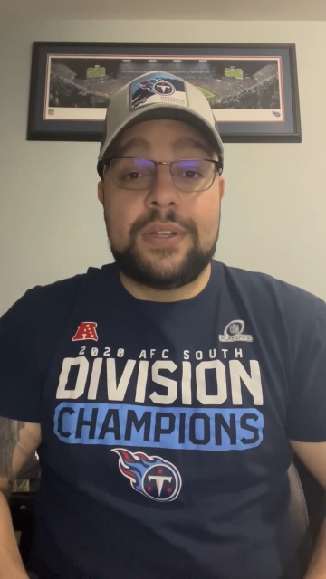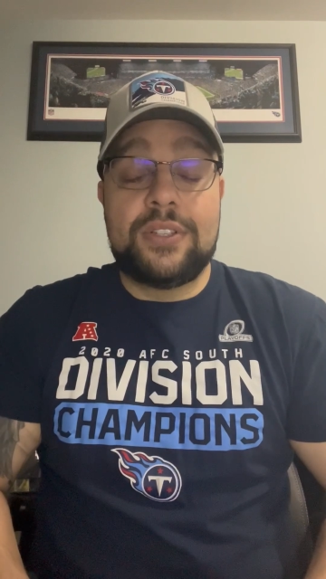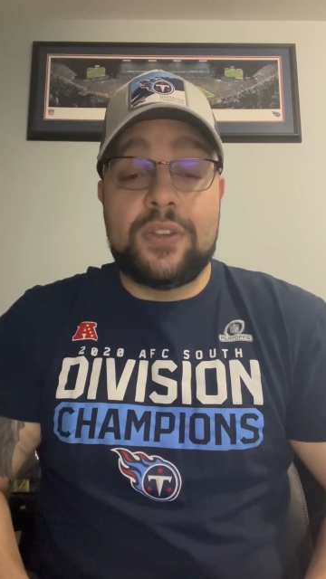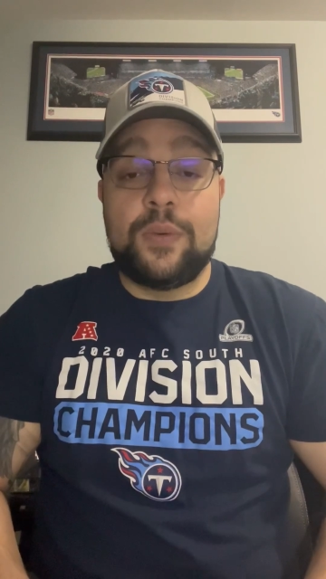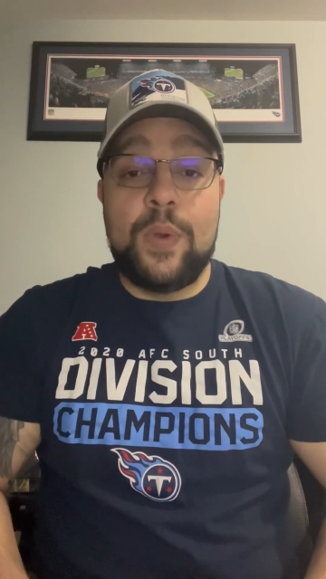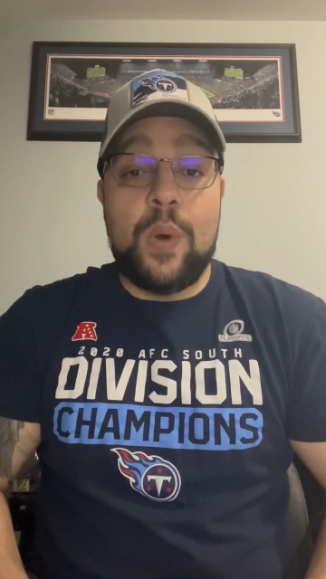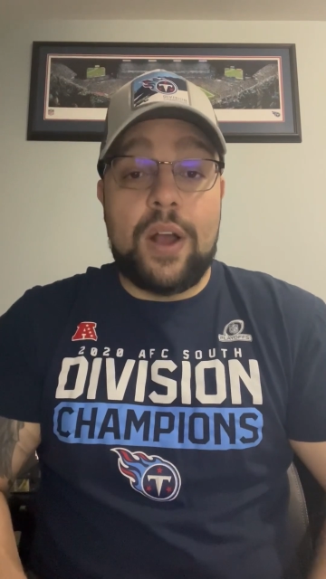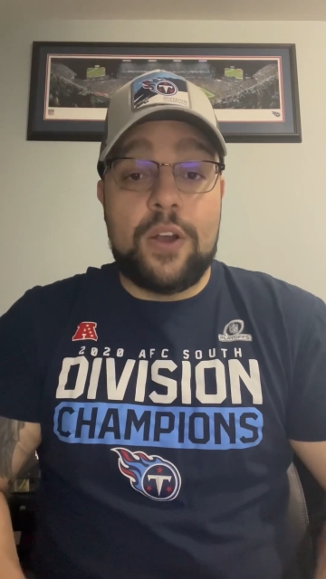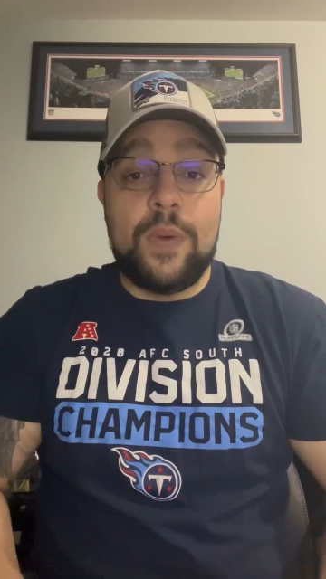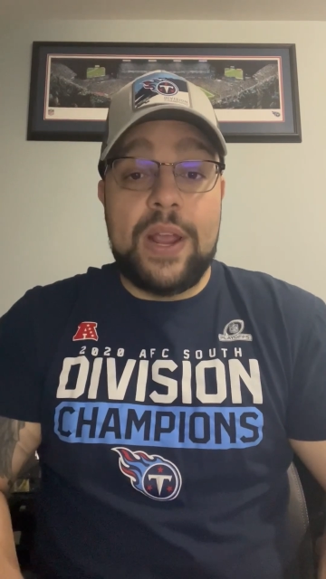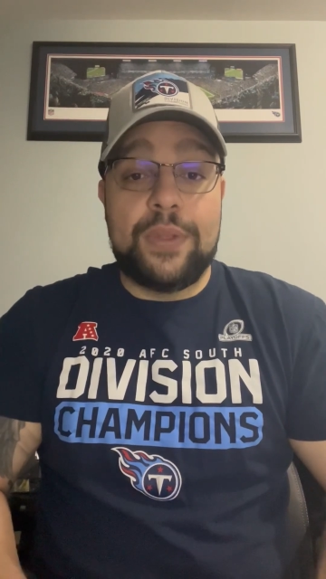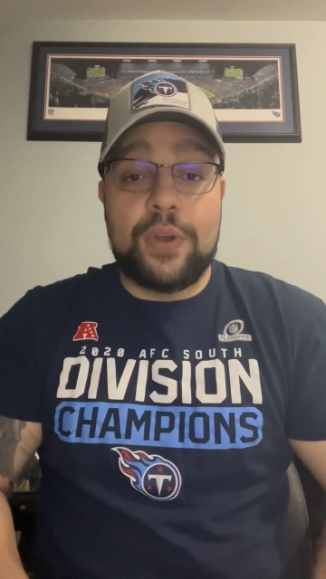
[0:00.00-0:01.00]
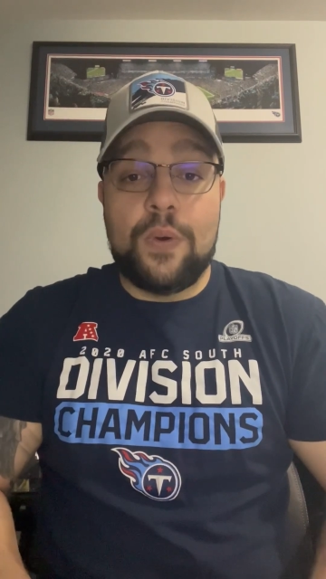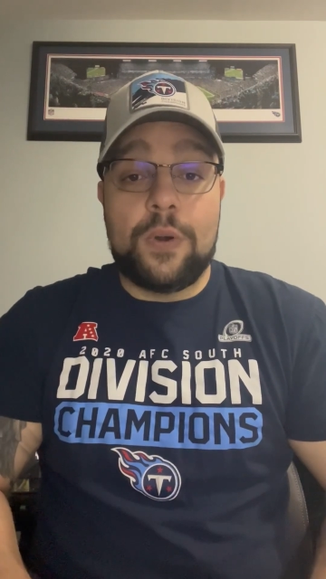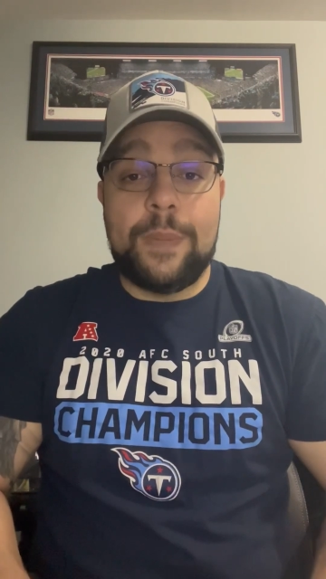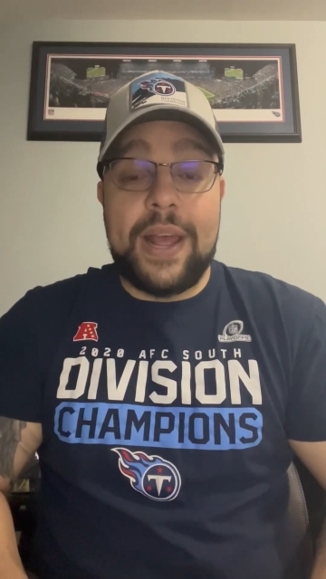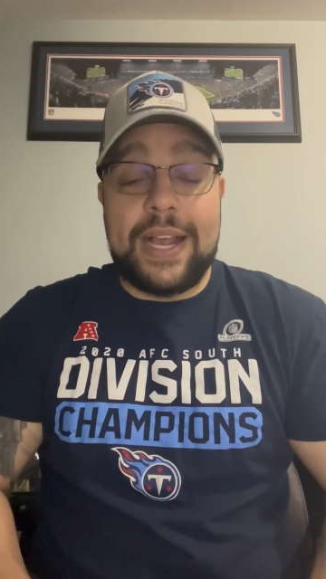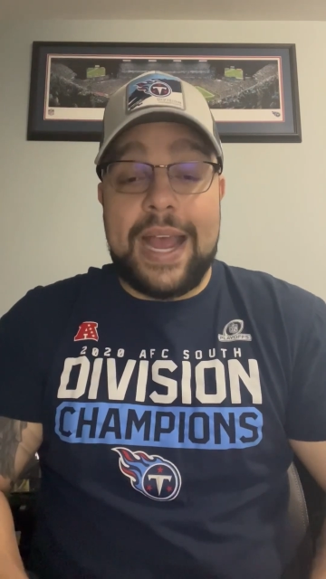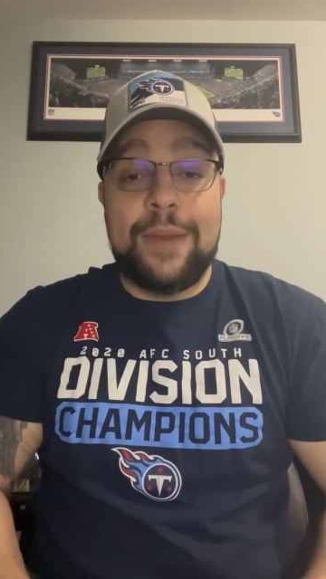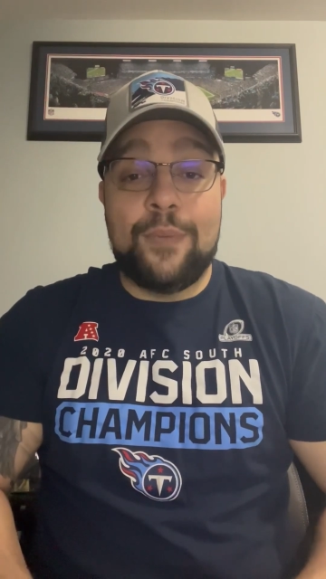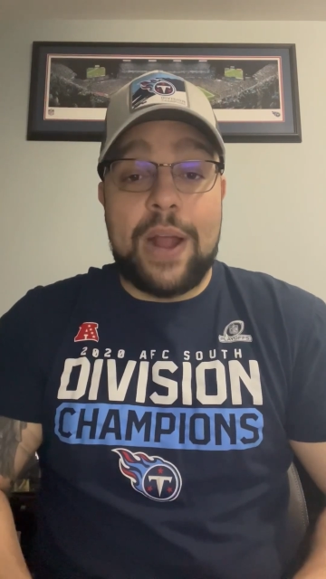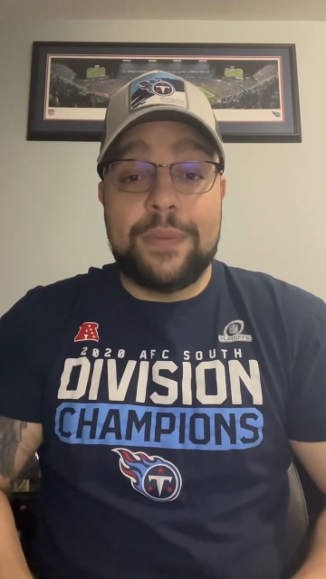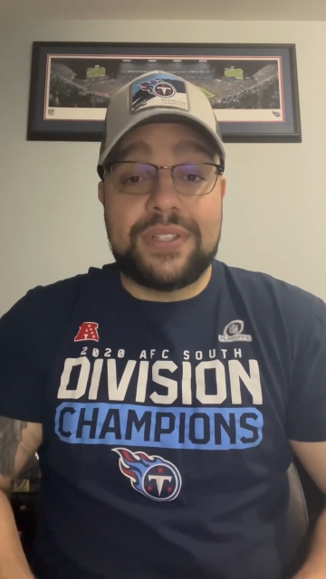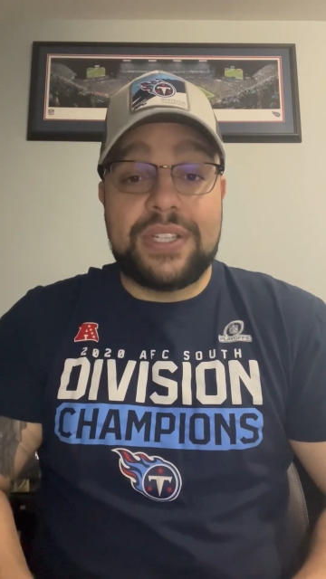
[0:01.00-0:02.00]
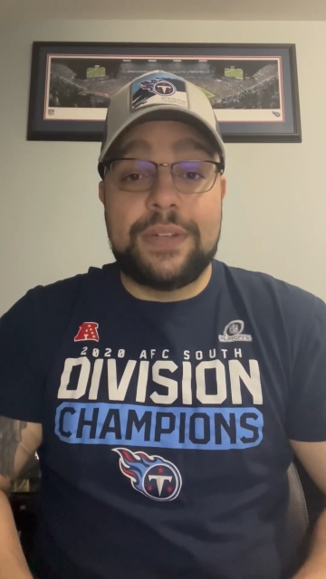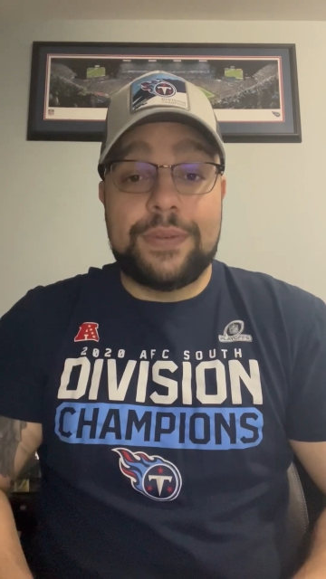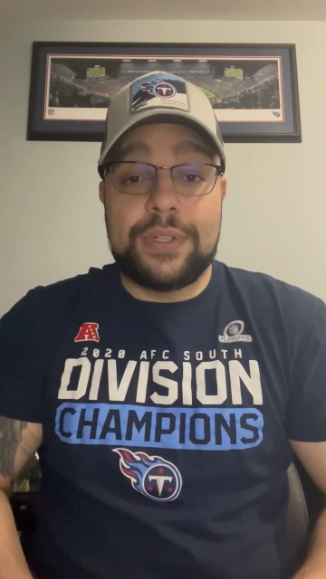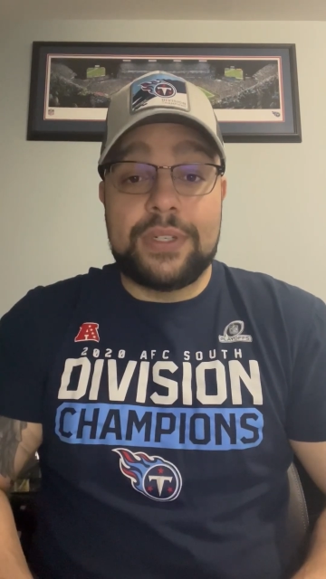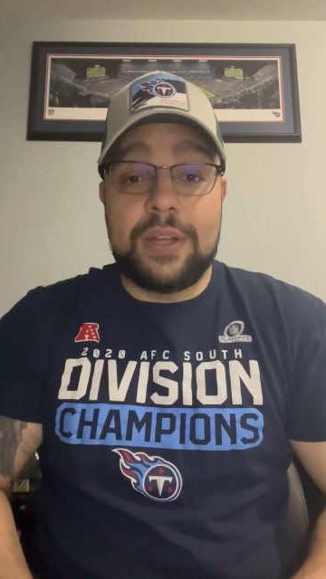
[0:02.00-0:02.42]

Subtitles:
So we walk away with a quarterback and wide receiver